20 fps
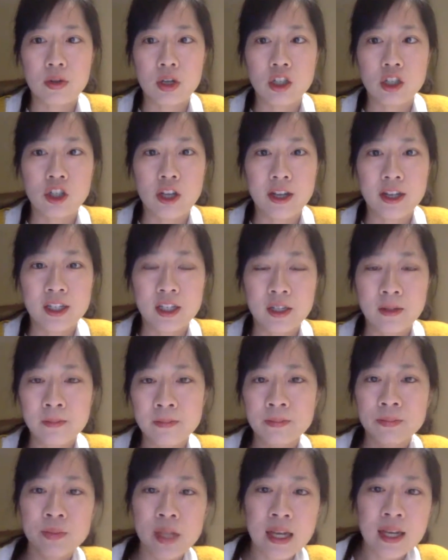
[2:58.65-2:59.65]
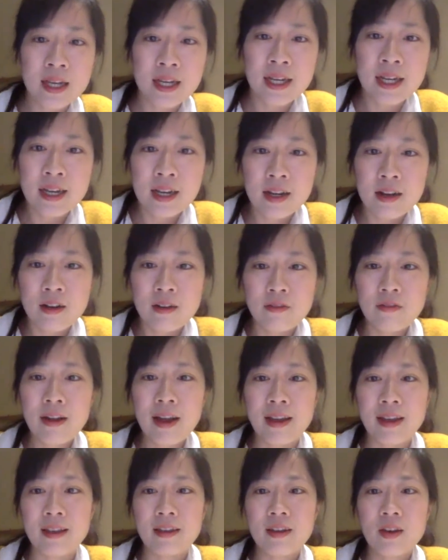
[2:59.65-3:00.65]
Project.
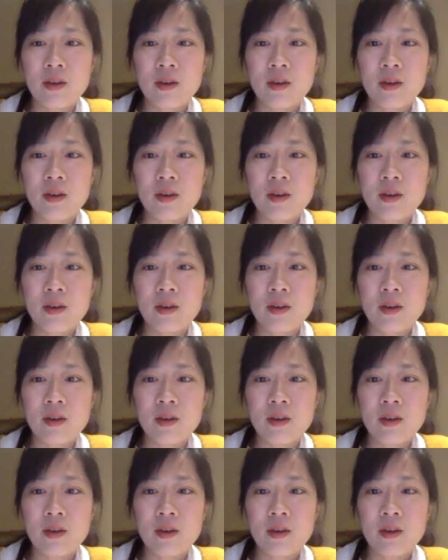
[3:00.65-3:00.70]
Right,